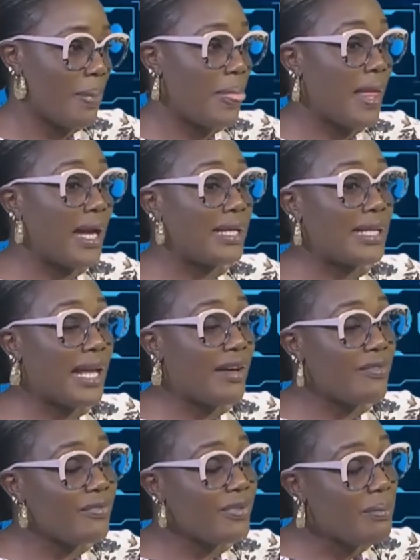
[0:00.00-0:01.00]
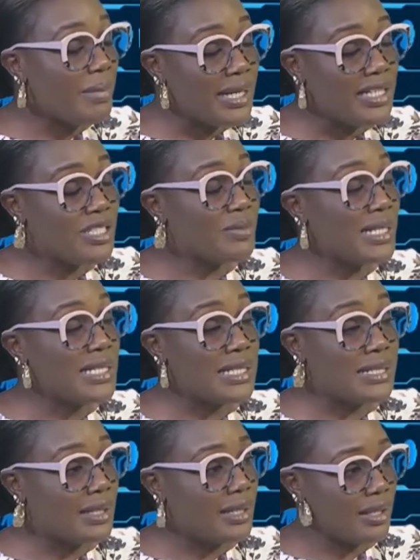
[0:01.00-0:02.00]
And every management
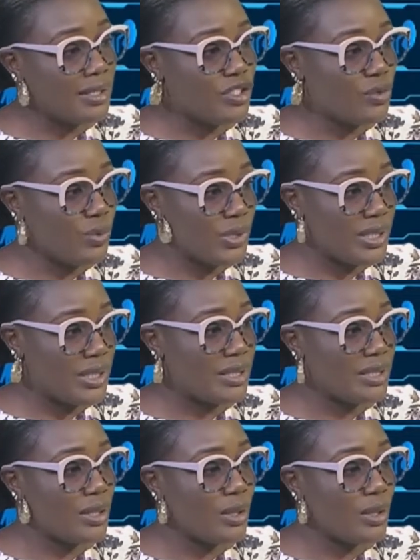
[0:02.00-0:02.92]
is geared towards it,